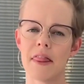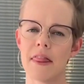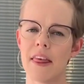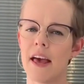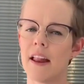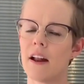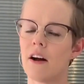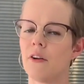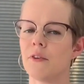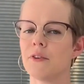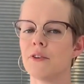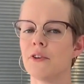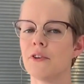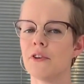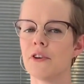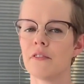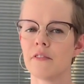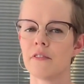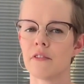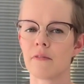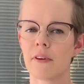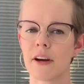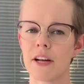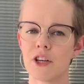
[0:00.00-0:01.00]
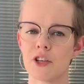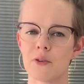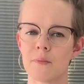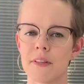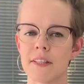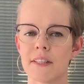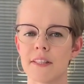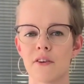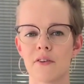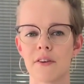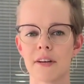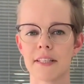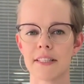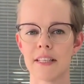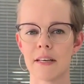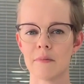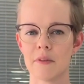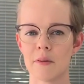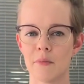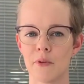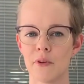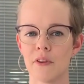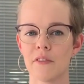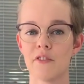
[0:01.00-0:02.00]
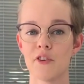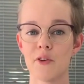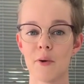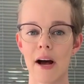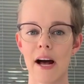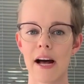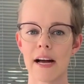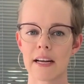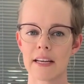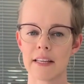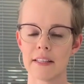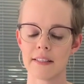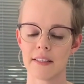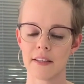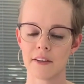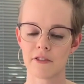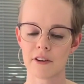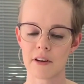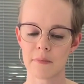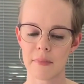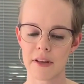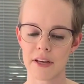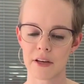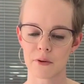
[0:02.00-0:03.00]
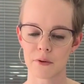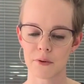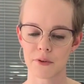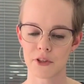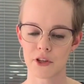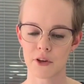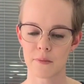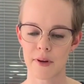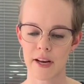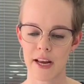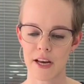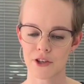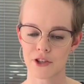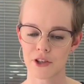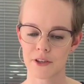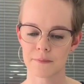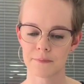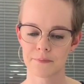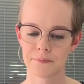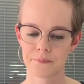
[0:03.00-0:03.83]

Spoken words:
that alternative arrangement is not acceptable if you are considering medical termination.